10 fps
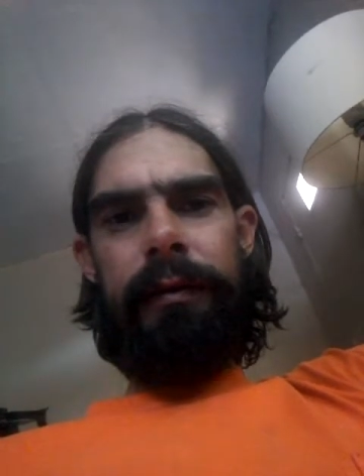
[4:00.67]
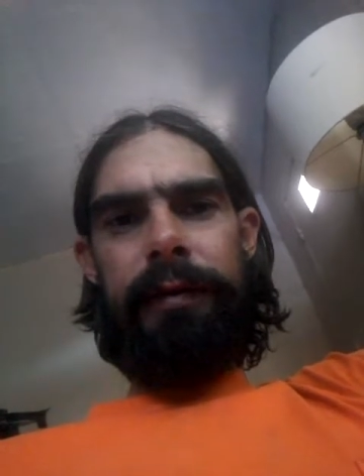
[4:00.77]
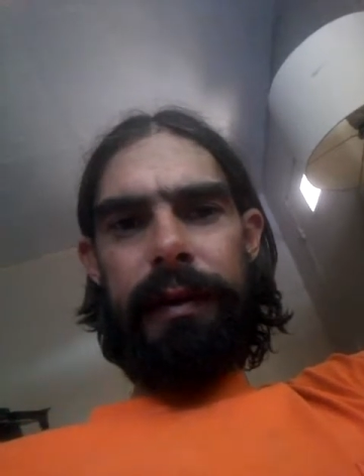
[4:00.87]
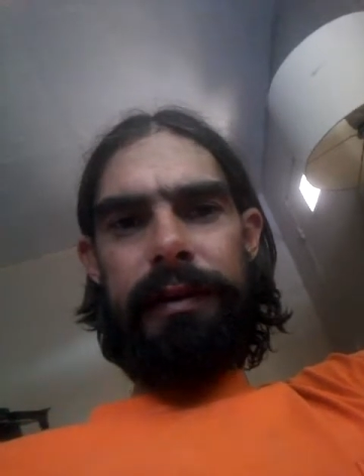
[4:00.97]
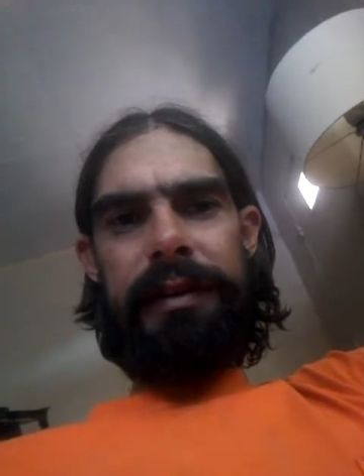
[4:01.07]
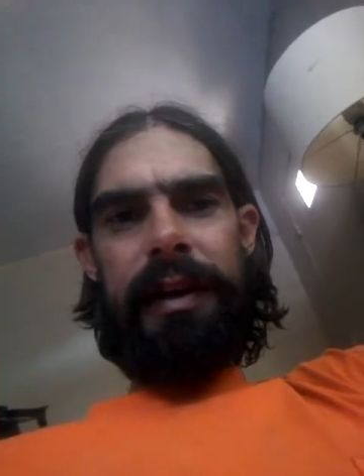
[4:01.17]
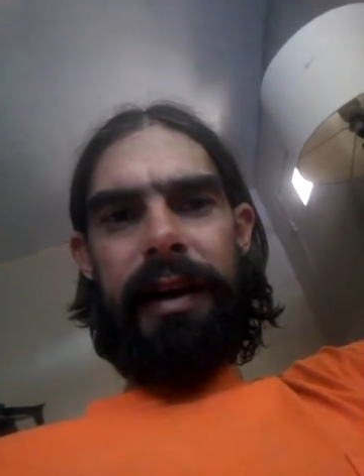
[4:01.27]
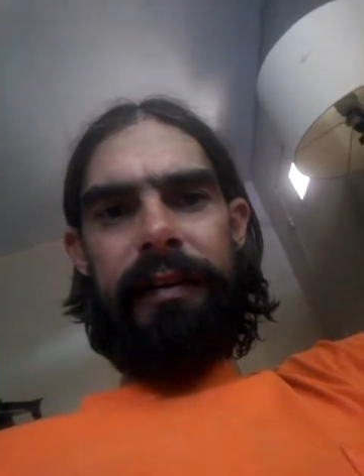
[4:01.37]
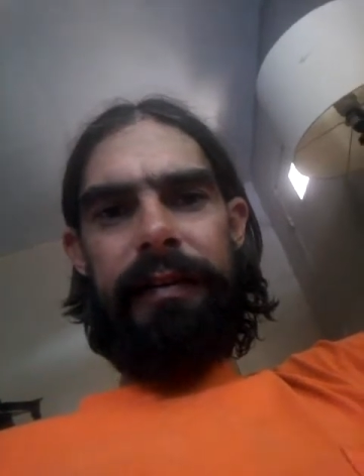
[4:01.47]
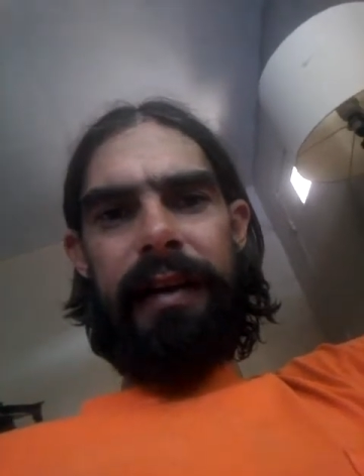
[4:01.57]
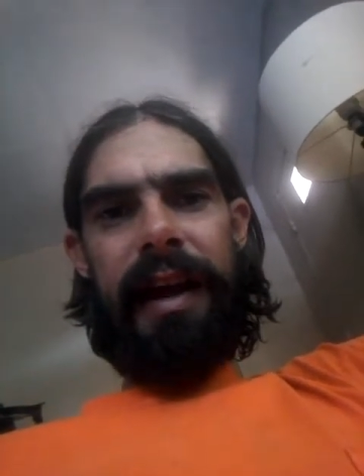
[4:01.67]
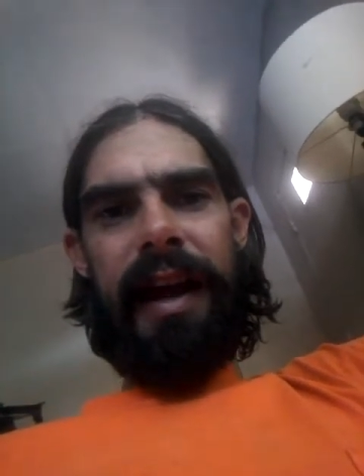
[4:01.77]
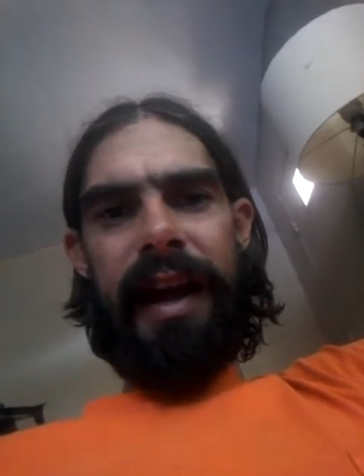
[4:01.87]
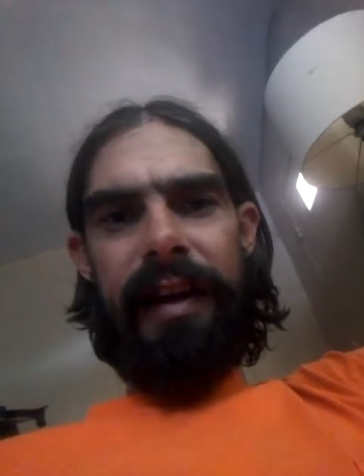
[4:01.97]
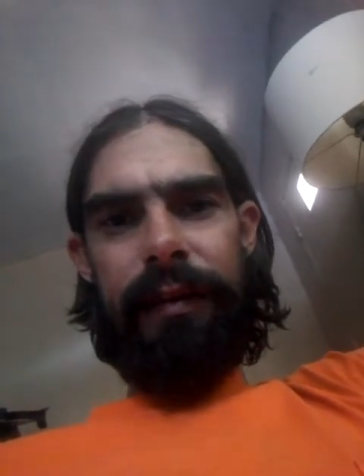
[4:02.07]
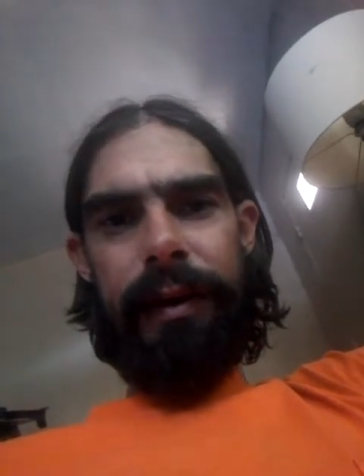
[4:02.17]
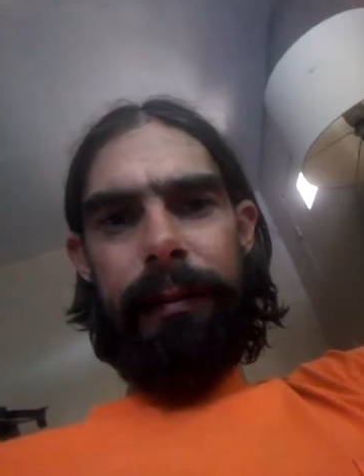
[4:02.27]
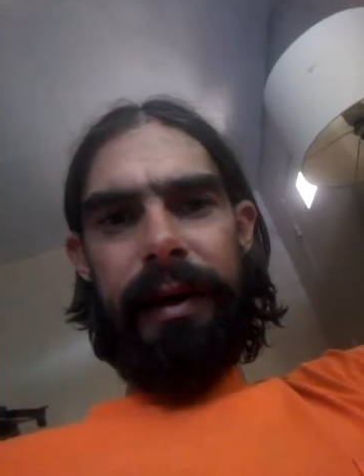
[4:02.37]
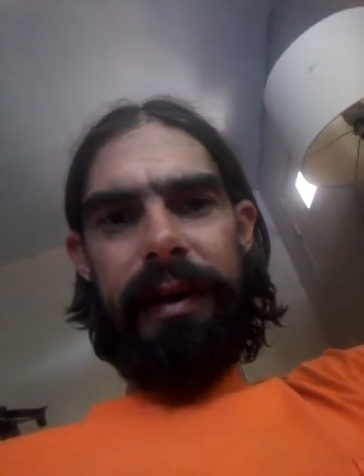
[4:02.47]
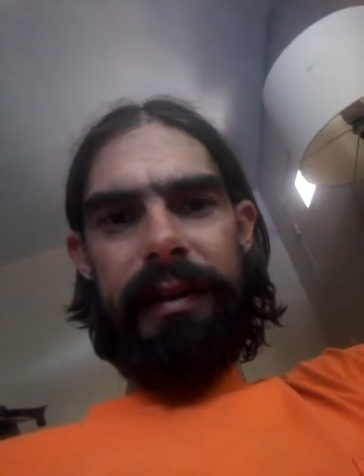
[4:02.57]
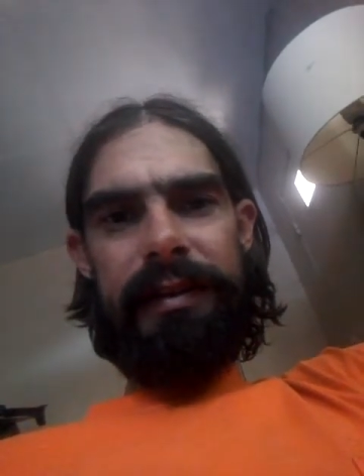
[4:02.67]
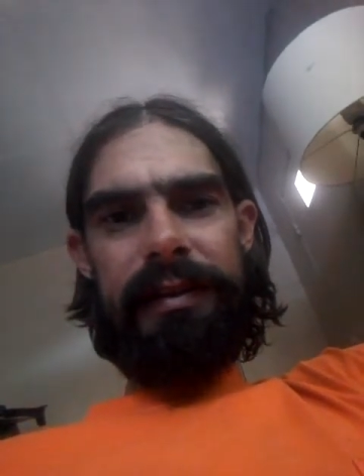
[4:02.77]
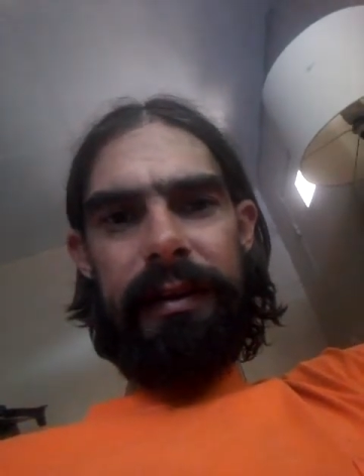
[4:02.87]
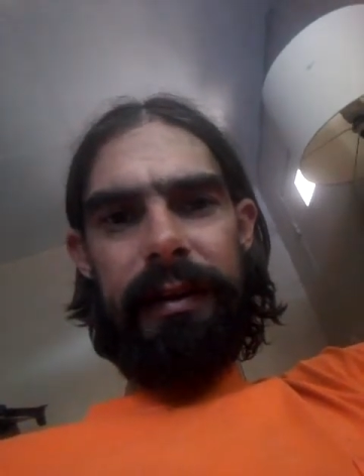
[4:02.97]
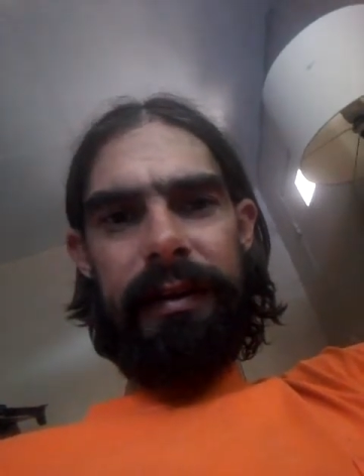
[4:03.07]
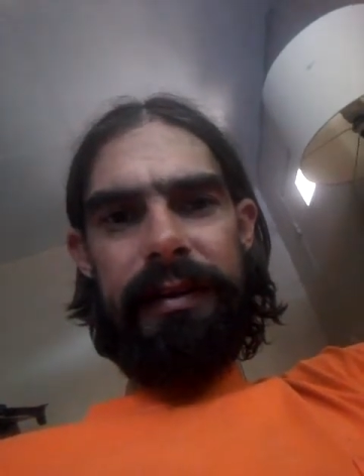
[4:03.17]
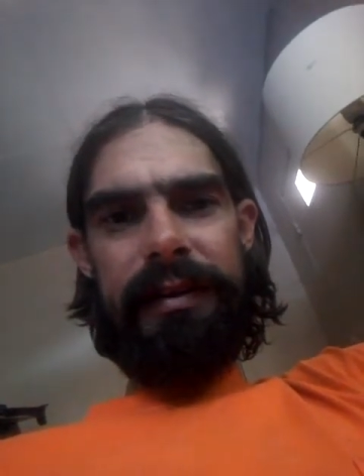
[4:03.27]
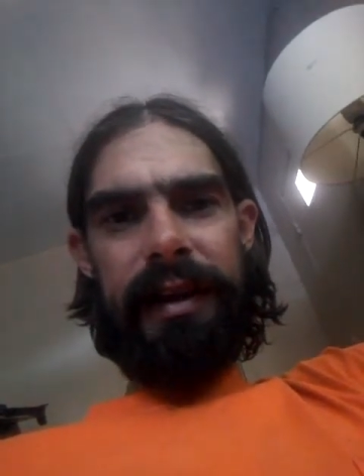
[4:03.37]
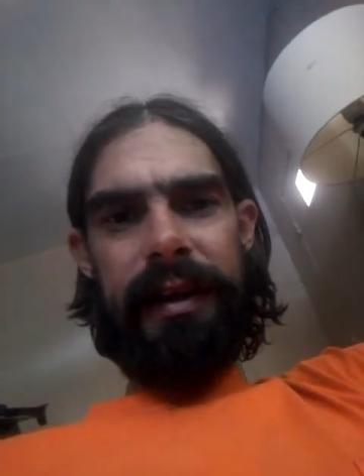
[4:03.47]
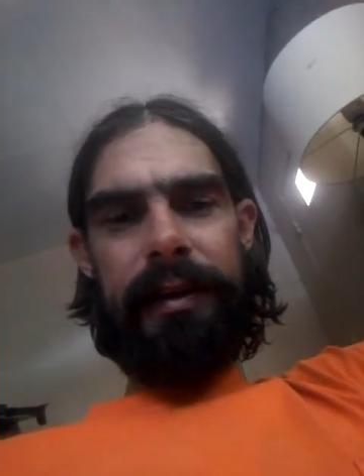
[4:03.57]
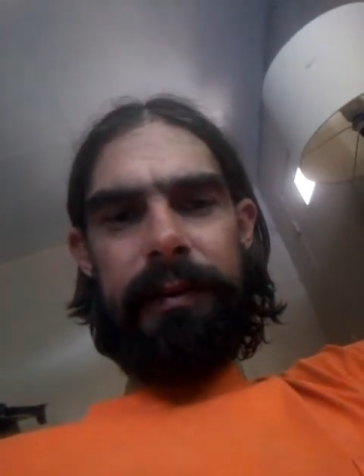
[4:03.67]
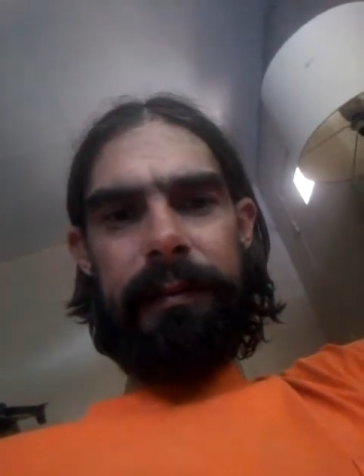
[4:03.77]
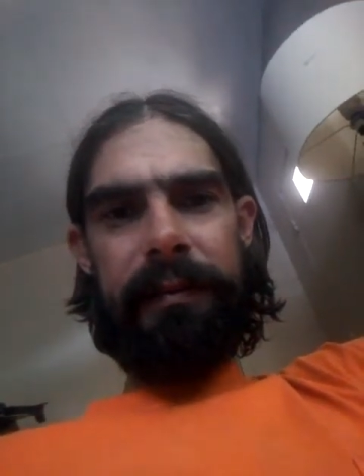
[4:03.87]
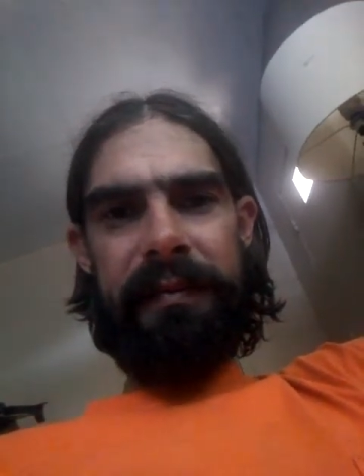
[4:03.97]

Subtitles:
First off, everybody started saying,